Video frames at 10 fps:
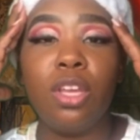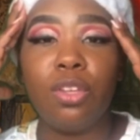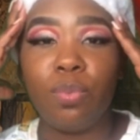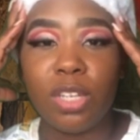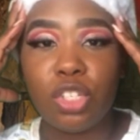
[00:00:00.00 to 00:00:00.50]

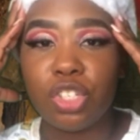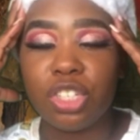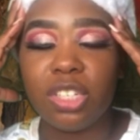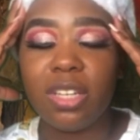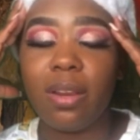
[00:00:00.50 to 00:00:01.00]
We
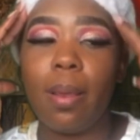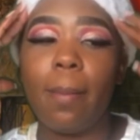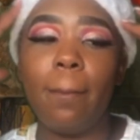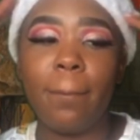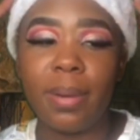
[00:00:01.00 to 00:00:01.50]
should,
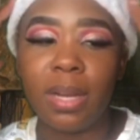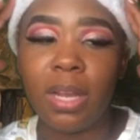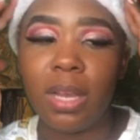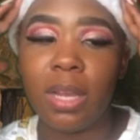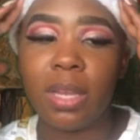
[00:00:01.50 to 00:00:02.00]

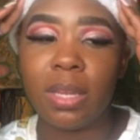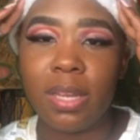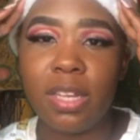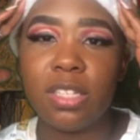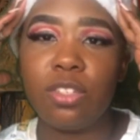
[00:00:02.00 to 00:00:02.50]
but at
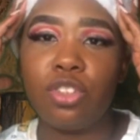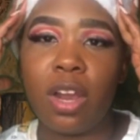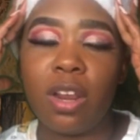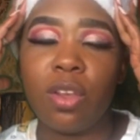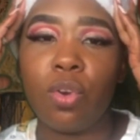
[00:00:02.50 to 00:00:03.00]
least try
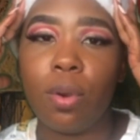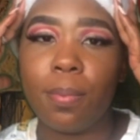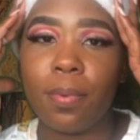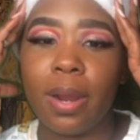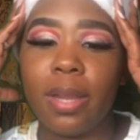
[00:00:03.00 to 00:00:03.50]
to
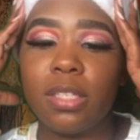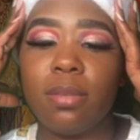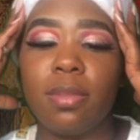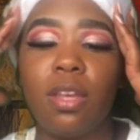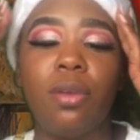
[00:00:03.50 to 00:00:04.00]
incorporate
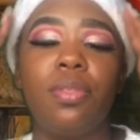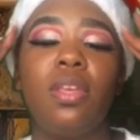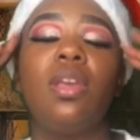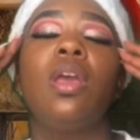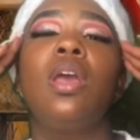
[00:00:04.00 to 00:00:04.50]
something
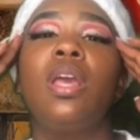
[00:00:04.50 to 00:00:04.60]
healthy